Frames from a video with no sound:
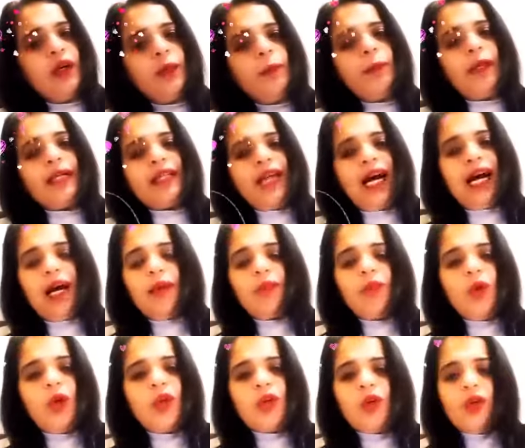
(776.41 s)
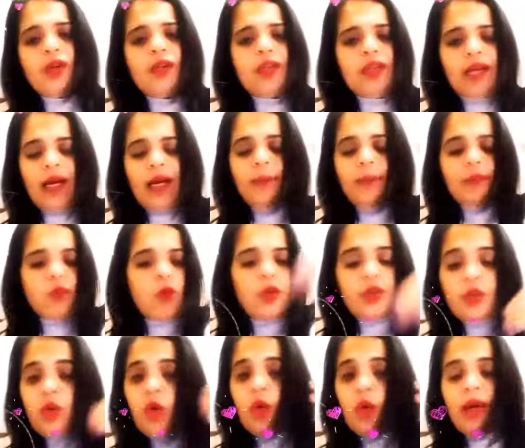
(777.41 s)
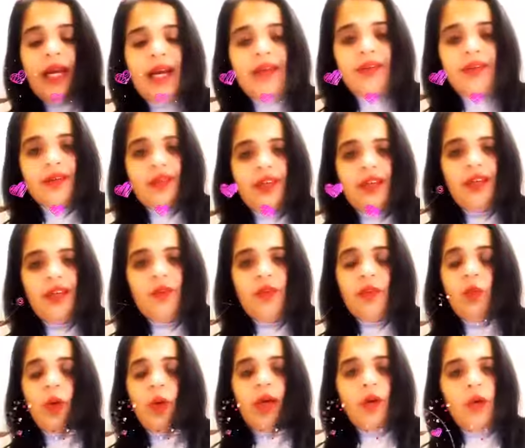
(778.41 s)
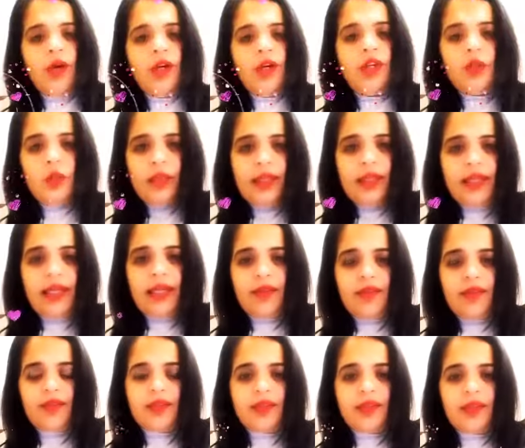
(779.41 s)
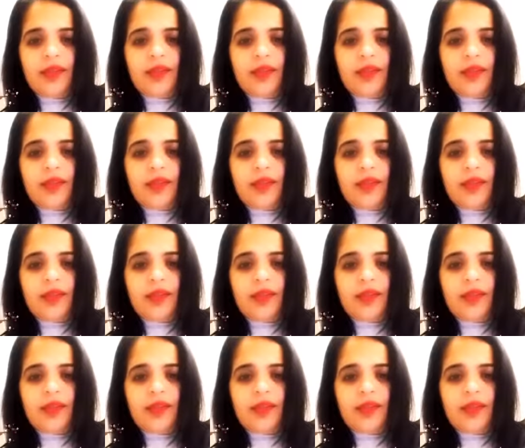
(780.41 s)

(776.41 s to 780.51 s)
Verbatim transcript: but I'm not going to, I'm going to go ahead with what I want to do in life.